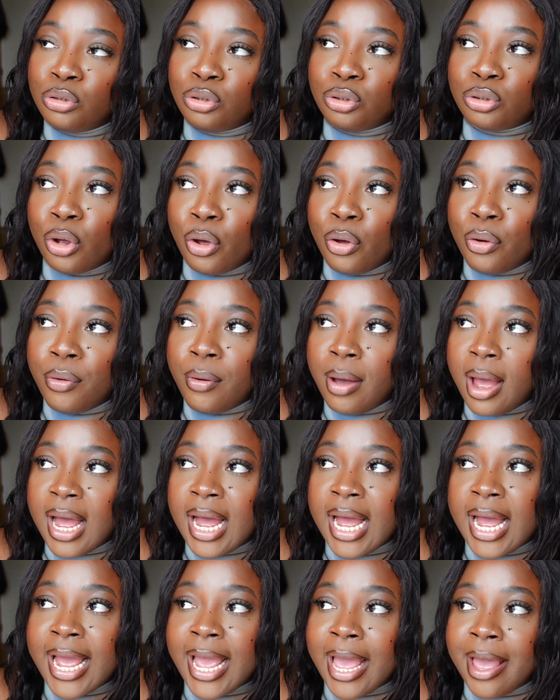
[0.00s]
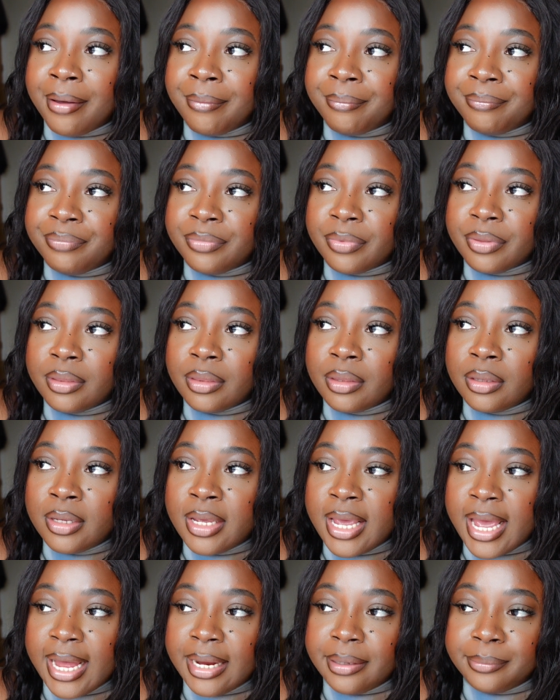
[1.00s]
So I
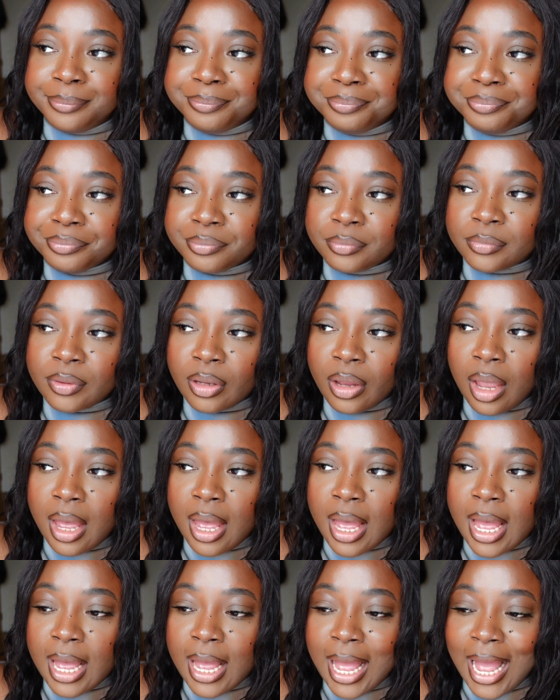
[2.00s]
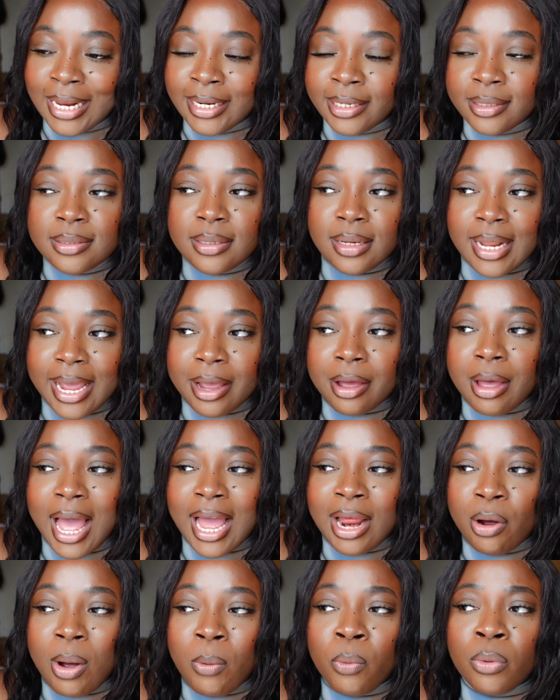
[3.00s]
need to, like,
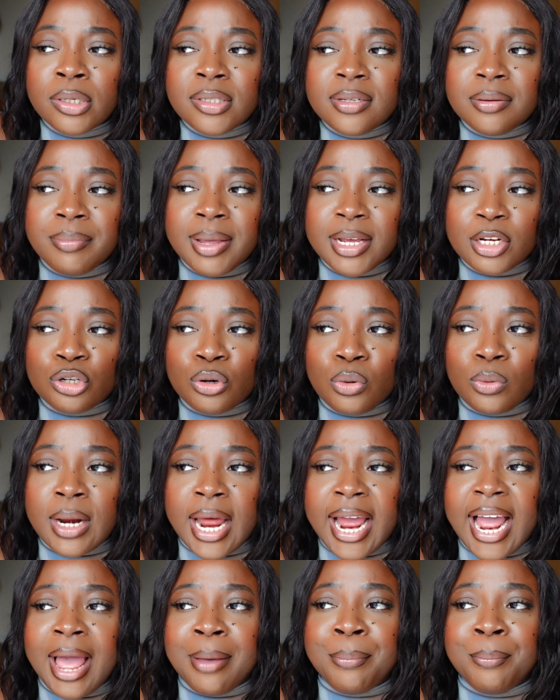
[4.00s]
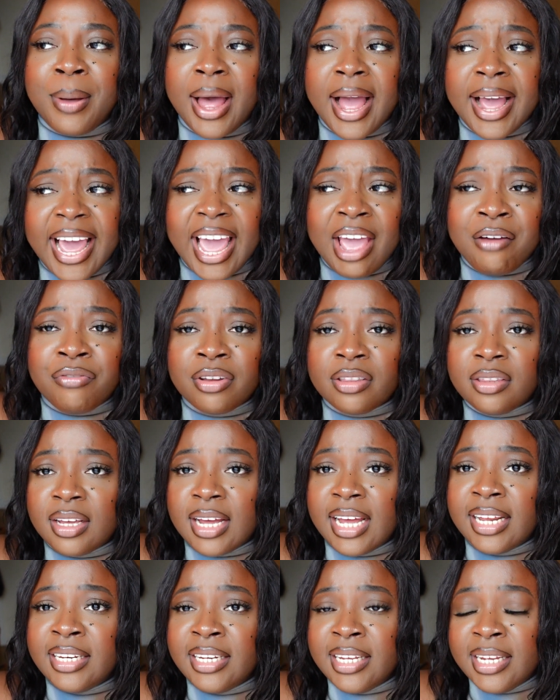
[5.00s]
I want to make sure, like, I pack everything
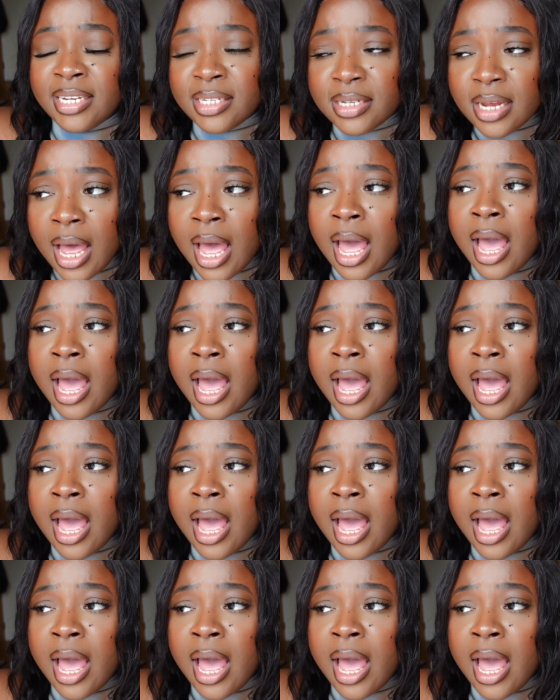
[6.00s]
I need,